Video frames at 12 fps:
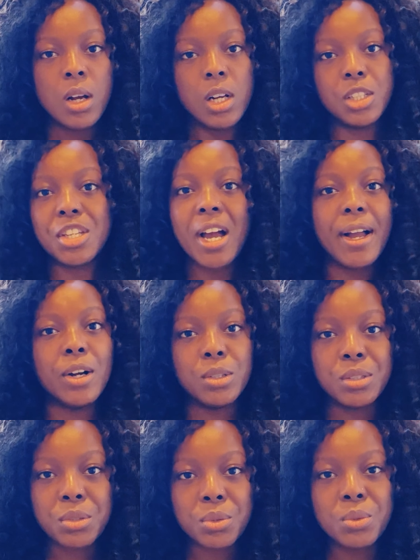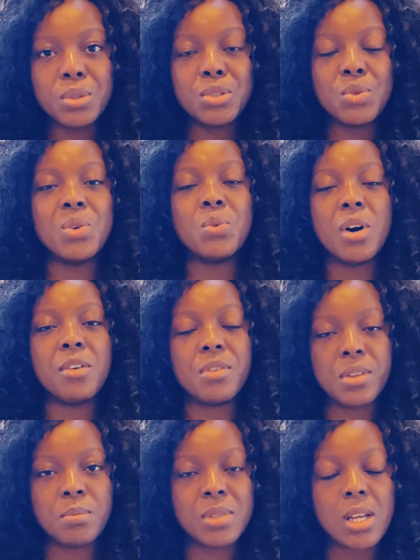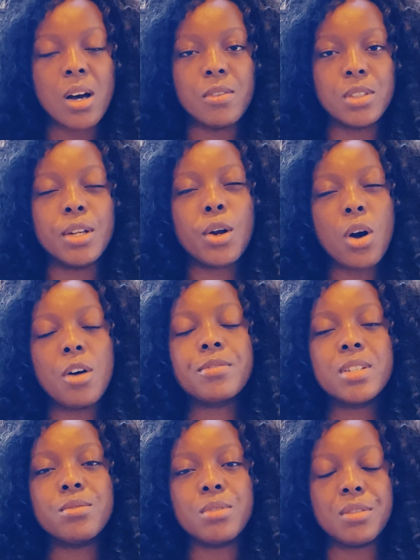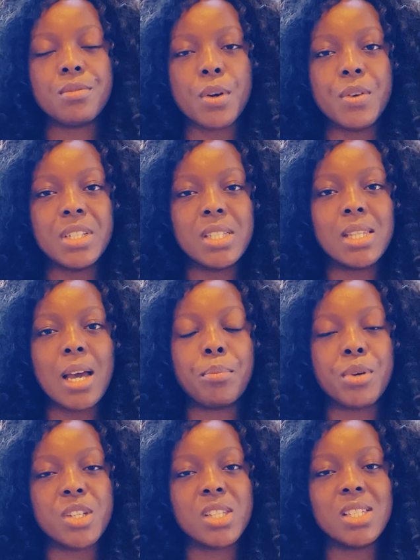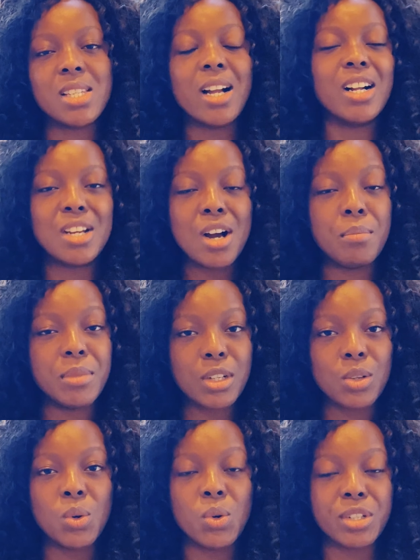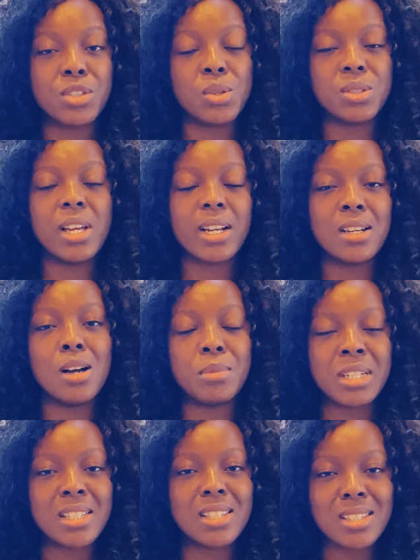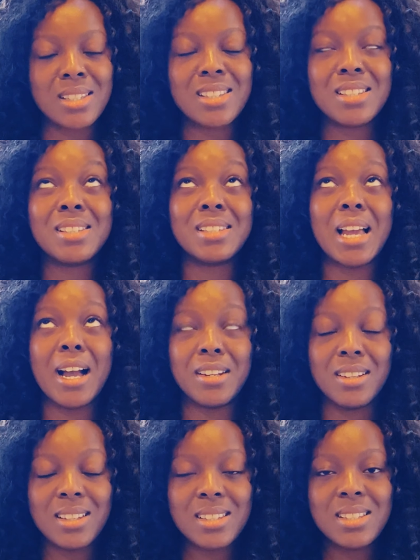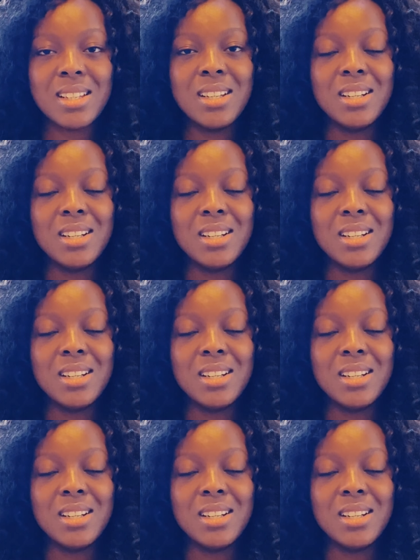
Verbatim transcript: a child who's doing well for themselves, they're often referring to that person's economic or socioeconomic status.